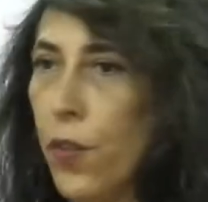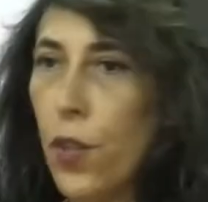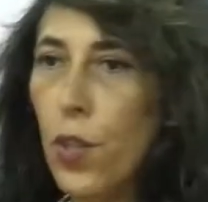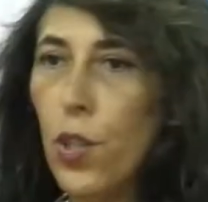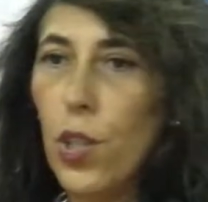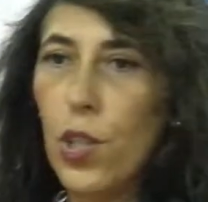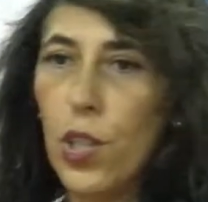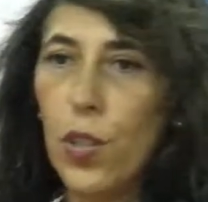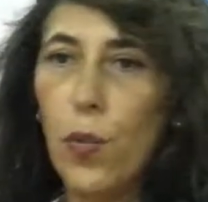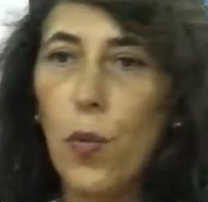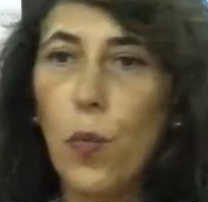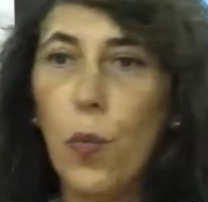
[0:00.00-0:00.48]

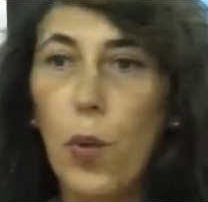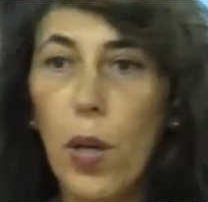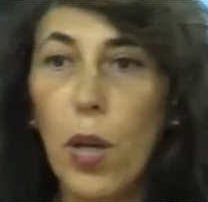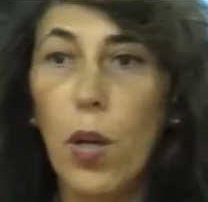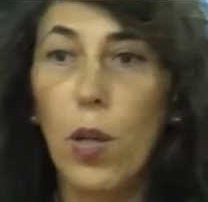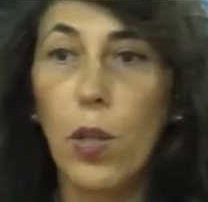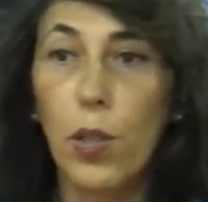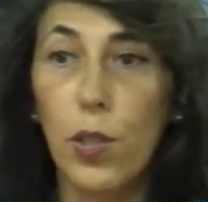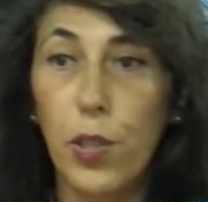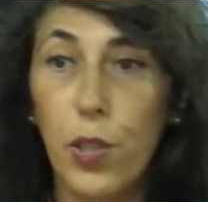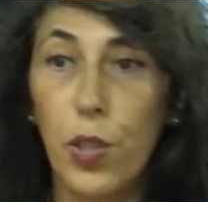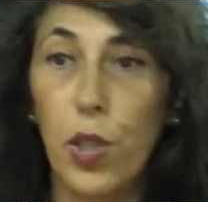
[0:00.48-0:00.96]
course, we
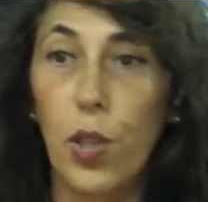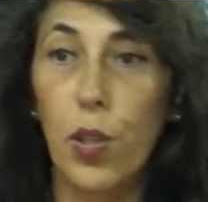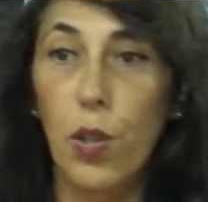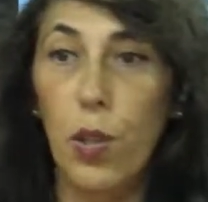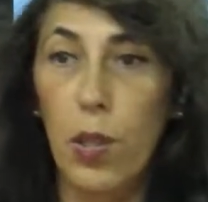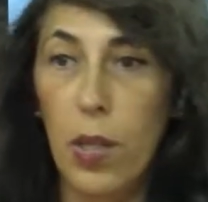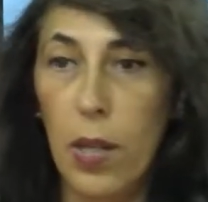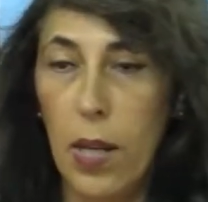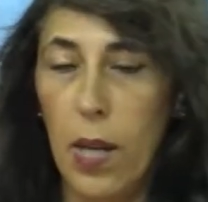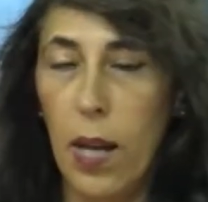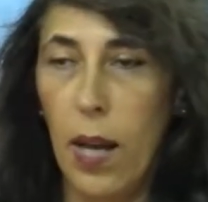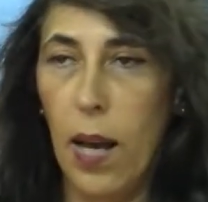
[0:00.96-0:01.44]
also,
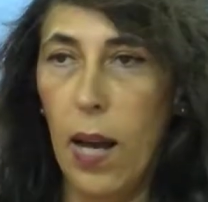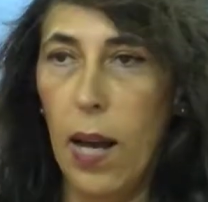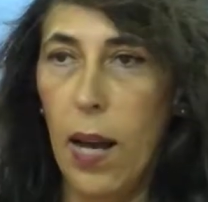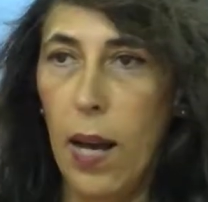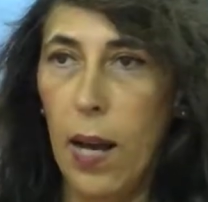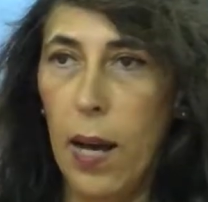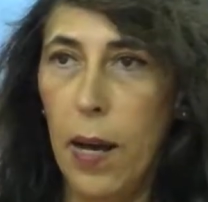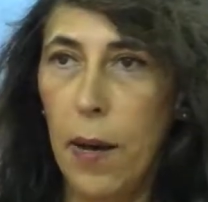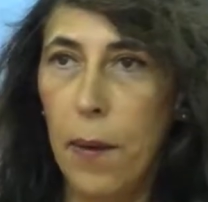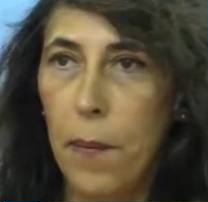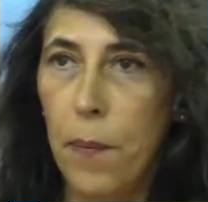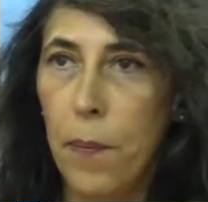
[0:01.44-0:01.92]

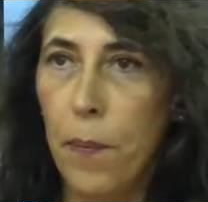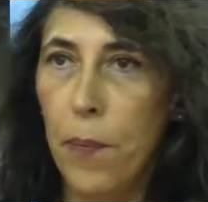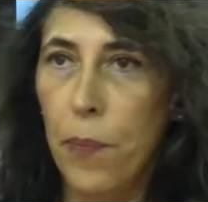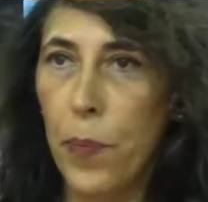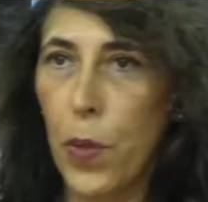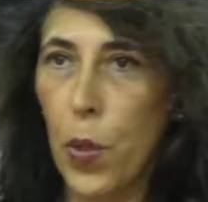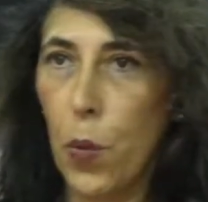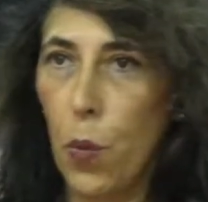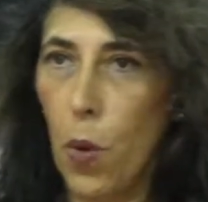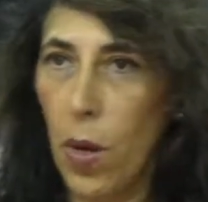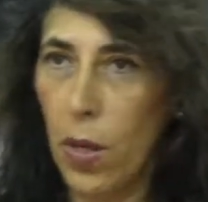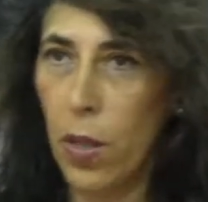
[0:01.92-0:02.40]

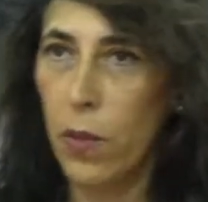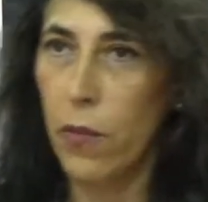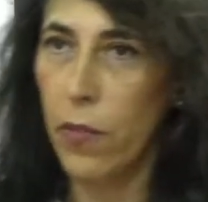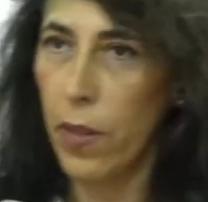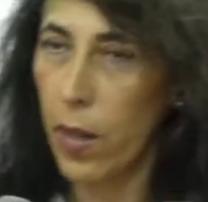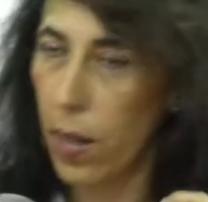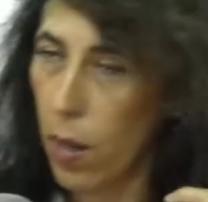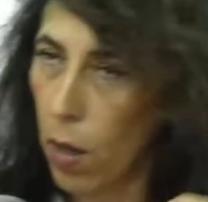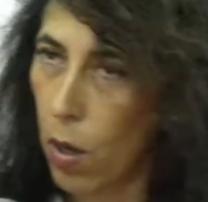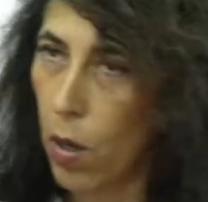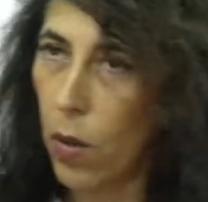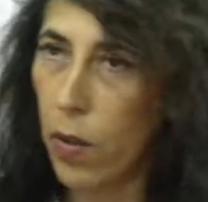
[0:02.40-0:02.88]
one of
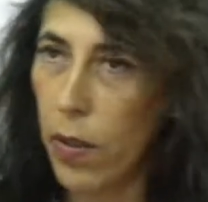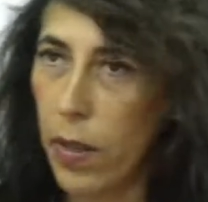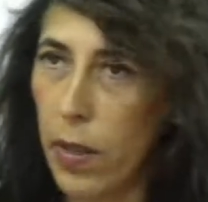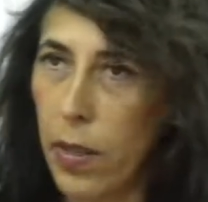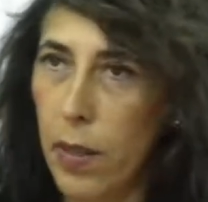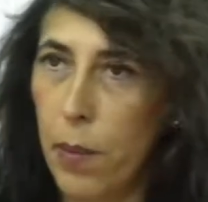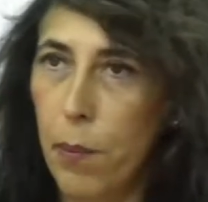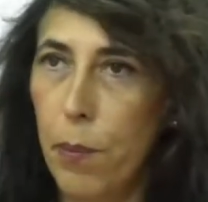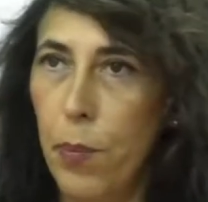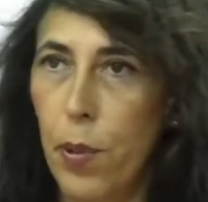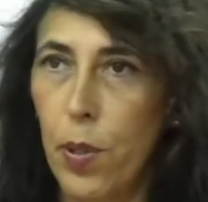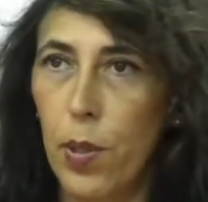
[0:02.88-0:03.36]
the other
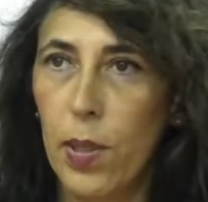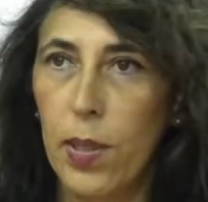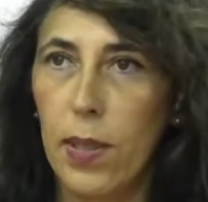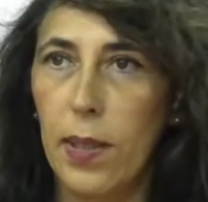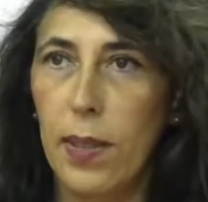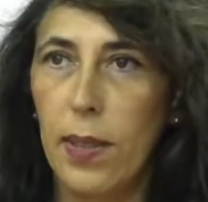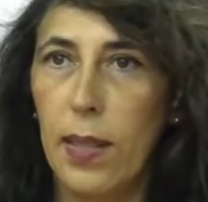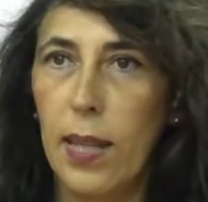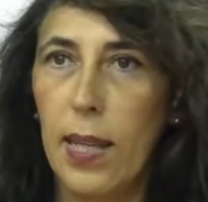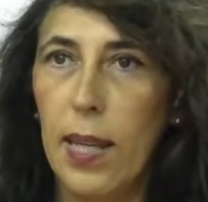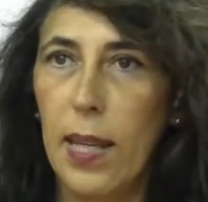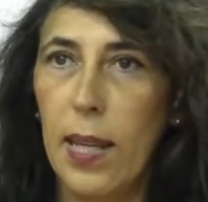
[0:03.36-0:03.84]

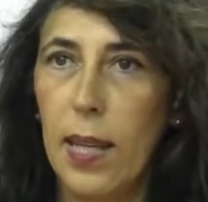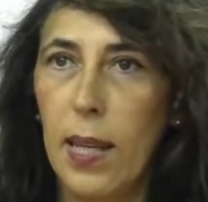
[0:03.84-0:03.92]
important